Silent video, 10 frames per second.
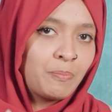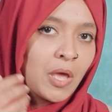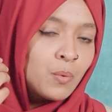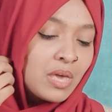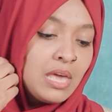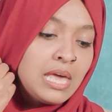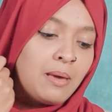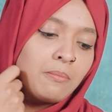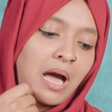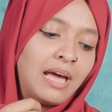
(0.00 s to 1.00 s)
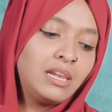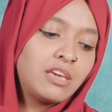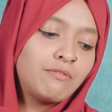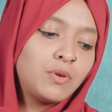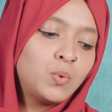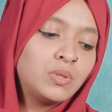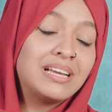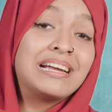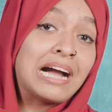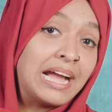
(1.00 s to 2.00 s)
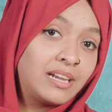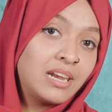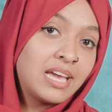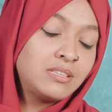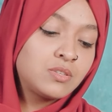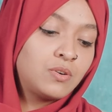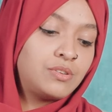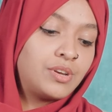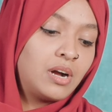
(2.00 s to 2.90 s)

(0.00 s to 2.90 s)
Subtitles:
Okay, I'll give you the guidelines, or